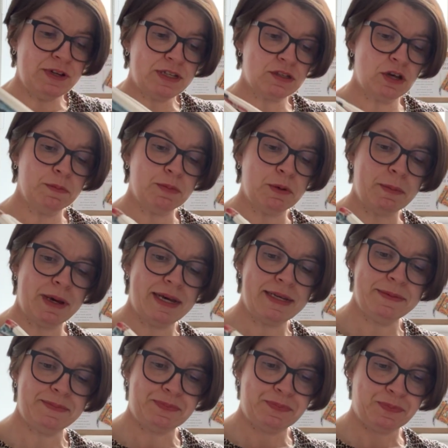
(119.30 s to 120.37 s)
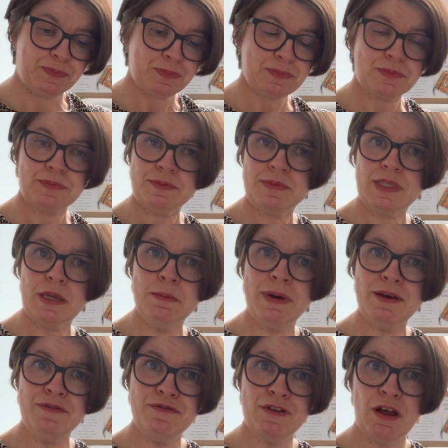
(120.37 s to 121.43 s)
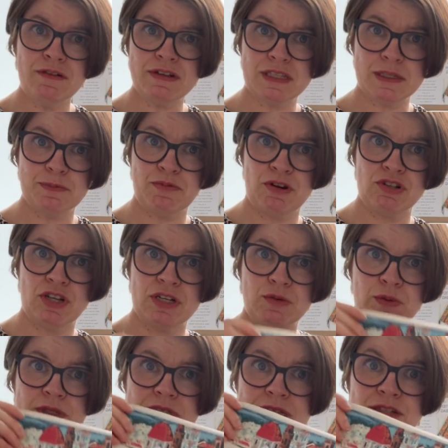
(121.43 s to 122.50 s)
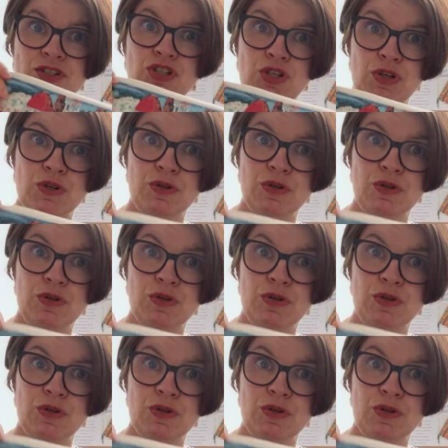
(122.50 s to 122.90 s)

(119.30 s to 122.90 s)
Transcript: For example, my Florence project was in